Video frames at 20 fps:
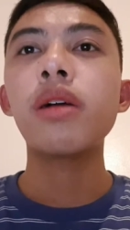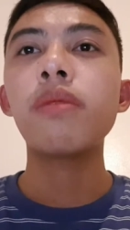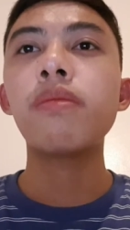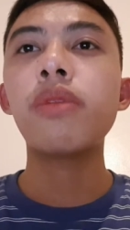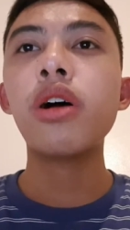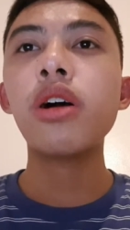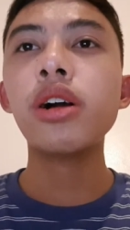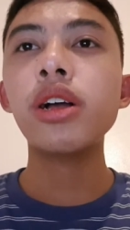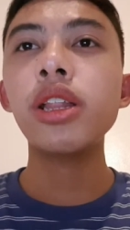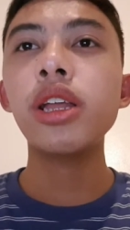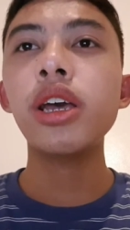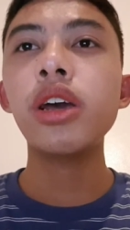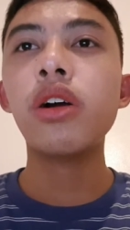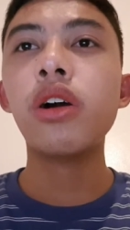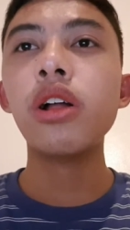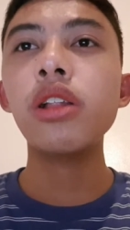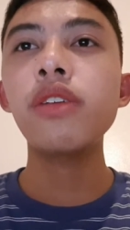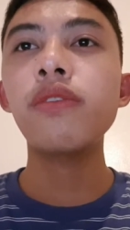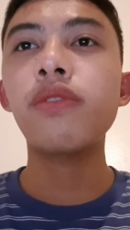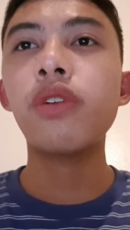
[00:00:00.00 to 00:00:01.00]
broccoli,
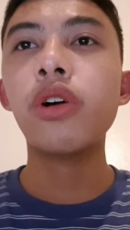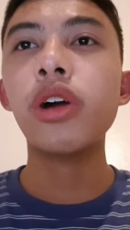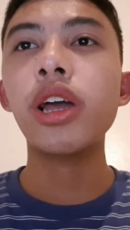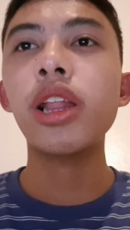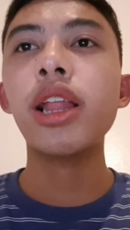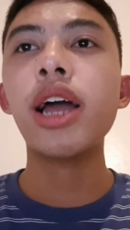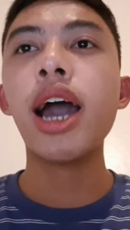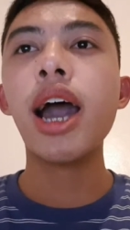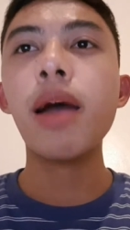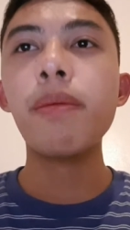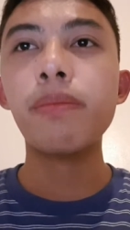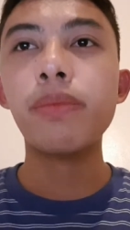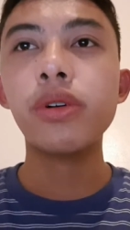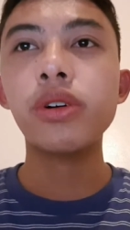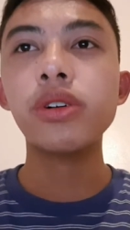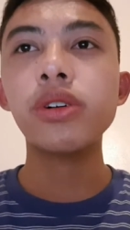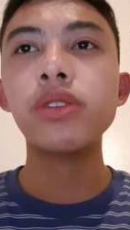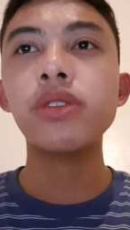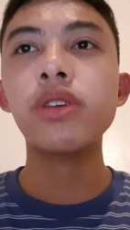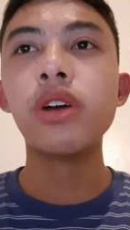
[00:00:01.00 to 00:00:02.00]
olive oil,
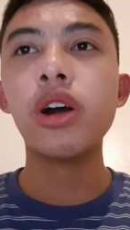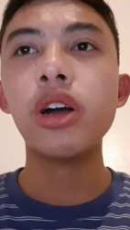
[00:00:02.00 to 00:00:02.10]
apples,